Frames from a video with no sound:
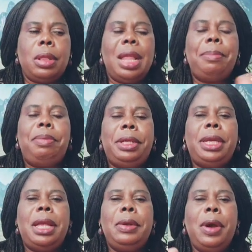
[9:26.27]
that
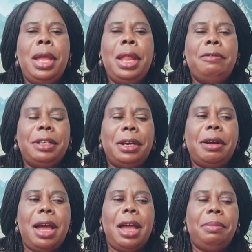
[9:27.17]
pretend going after
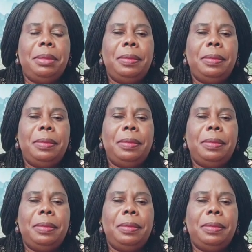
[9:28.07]
crime,